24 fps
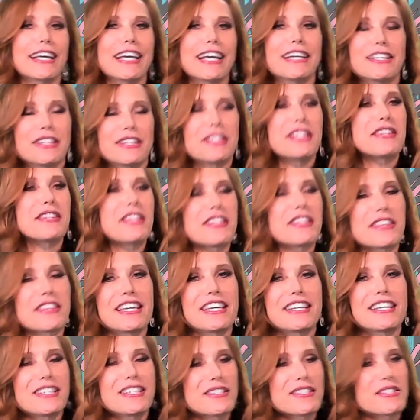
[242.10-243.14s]
And the
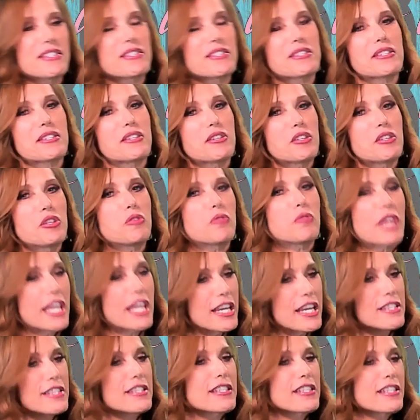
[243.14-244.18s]
thing is you
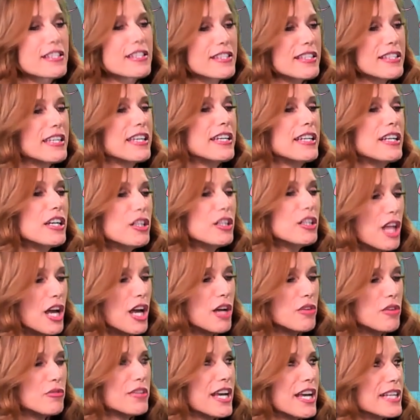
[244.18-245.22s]
can't succeed
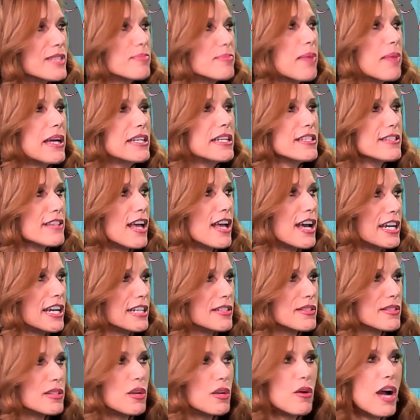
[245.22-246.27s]
alone. That's by
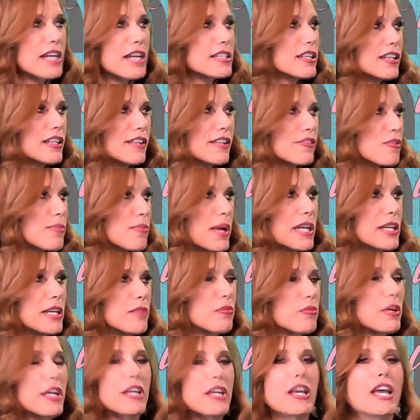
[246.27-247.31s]
design. So I tell everybody,
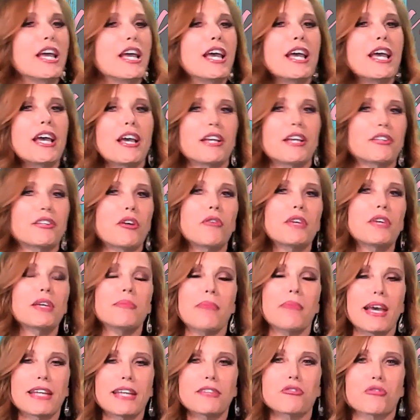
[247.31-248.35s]
don't get
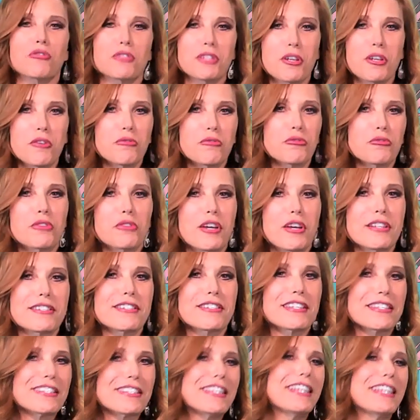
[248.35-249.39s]
mad at yourself for not
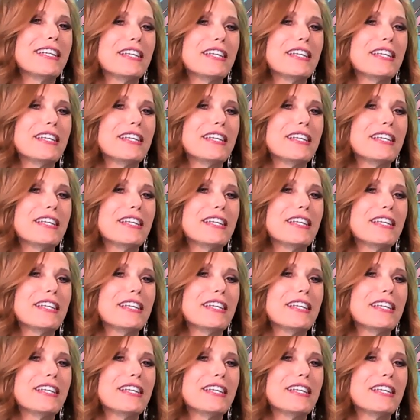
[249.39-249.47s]
succeeding.